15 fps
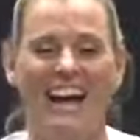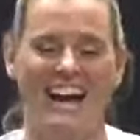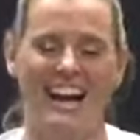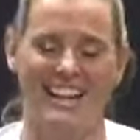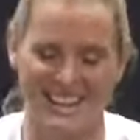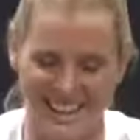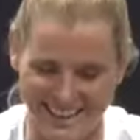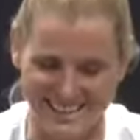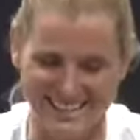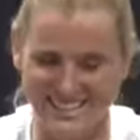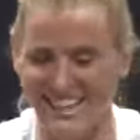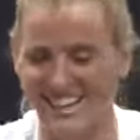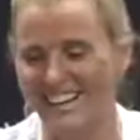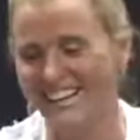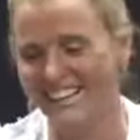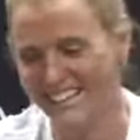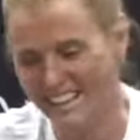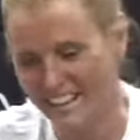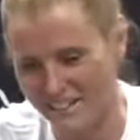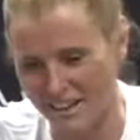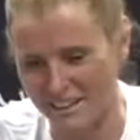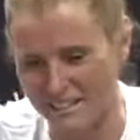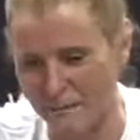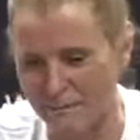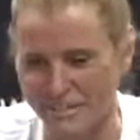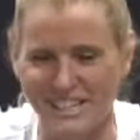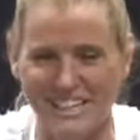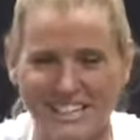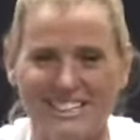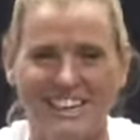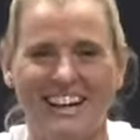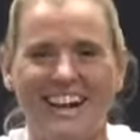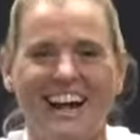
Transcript: Nice, yeah. Thanks, I appreciate that.